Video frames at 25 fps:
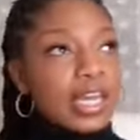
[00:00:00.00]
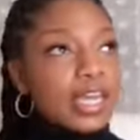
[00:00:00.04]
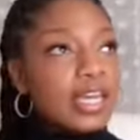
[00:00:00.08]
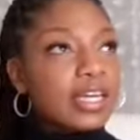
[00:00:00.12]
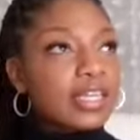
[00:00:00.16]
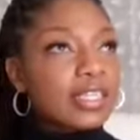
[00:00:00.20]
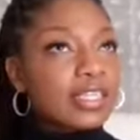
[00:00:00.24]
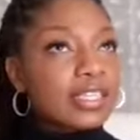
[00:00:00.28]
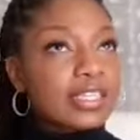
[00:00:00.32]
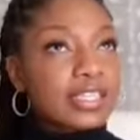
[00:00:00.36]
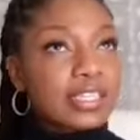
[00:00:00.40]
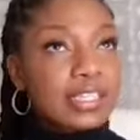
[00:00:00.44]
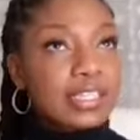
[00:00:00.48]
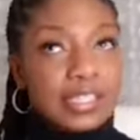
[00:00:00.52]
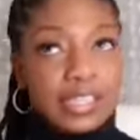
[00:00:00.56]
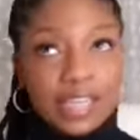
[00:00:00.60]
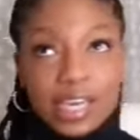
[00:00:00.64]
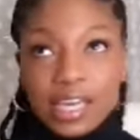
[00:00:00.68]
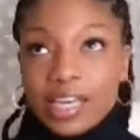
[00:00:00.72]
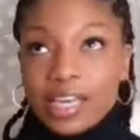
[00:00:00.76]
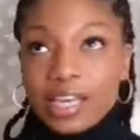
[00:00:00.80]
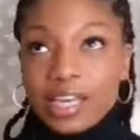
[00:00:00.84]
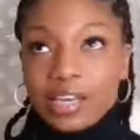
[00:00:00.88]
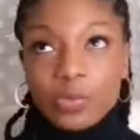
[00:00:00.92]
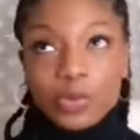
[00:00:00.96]
they
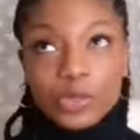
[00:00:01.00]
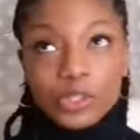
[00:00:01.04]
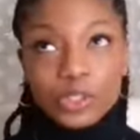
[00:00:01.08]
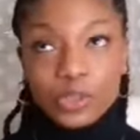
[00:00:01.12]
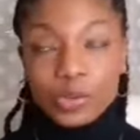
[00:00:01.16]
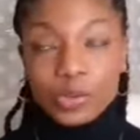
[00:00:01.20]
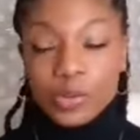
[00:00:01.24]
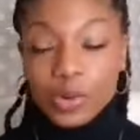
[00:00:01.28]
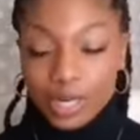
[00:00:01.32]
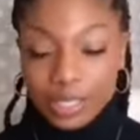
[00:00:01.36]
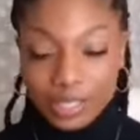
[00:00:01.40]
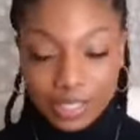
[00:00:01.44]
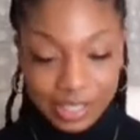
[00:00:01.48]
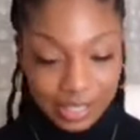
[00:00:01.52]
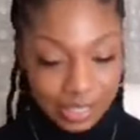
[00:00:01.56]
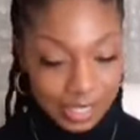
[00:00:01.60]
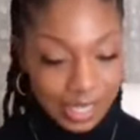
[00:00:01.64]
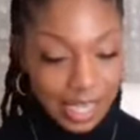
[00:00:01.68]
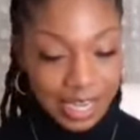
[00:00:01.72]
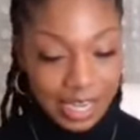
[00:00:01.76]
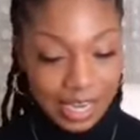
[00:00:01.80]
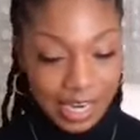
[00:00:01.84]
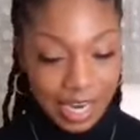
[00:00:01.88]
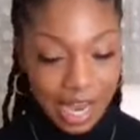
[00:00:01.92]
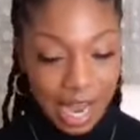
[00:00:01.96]
understand what you are
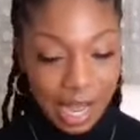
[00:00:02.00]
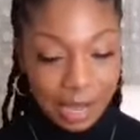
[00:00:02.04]
saying.